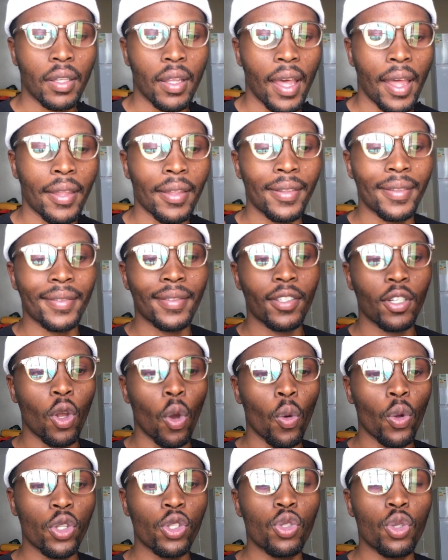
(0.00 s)
and
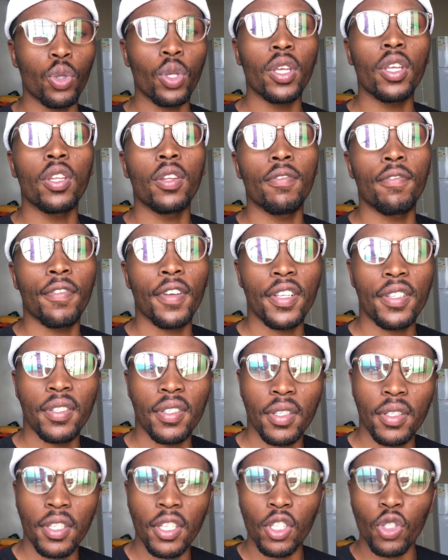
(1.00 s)
going to a
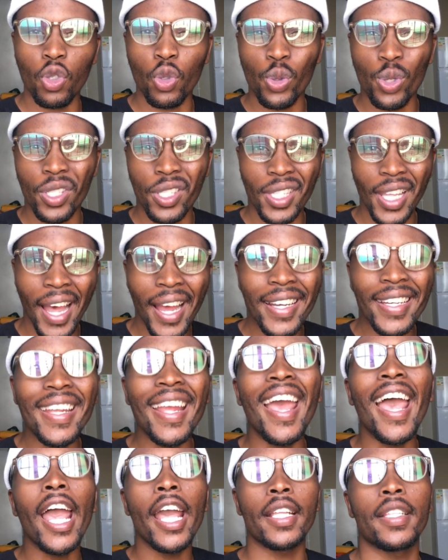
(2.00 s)
university to study
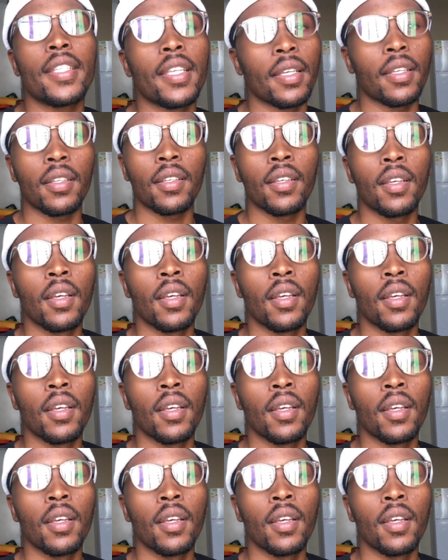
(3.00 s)
acting.